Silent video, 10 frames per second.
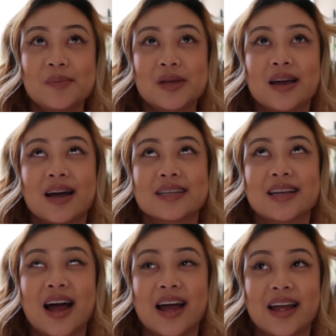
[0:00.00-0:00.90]
because
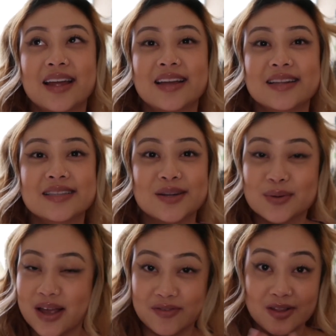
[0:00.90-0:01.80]
I didn't
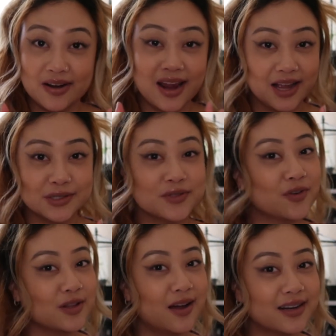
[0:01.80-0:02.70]
really have a lot of answers
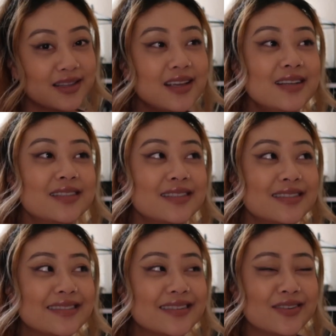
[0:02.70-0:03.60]
for a lot of these,
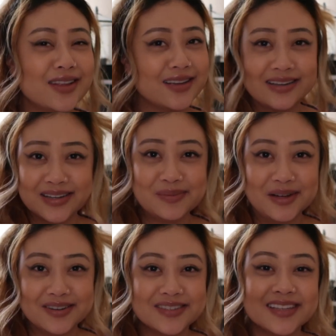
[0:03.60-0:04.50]
or like a good
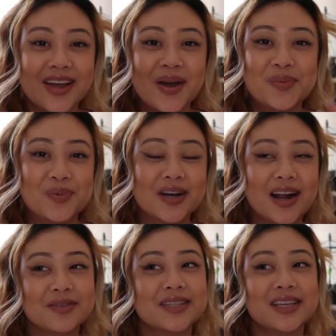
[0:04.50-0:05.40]
amount, but
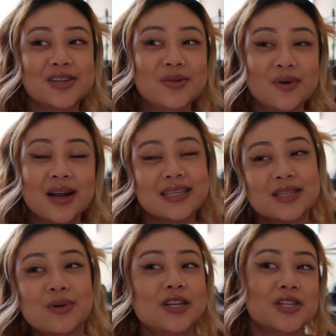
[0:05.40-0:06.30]
I was like, you know what, I
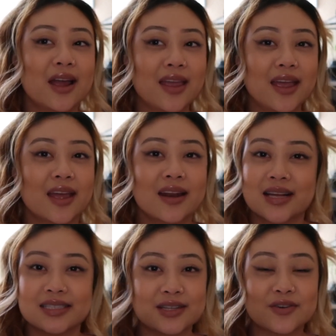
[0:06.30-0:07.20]
still want to check in.
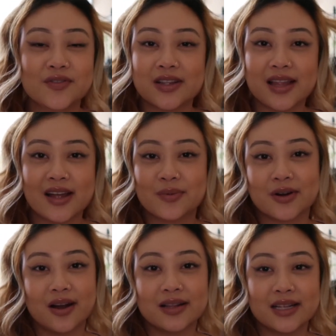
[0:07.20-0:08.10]
I still feel like
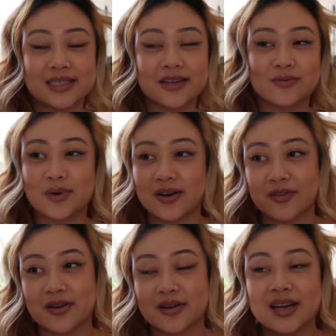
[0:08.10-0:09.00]
regardless of
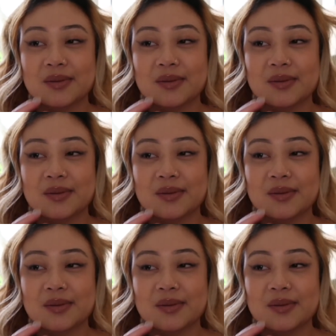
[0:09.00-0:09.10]
whatever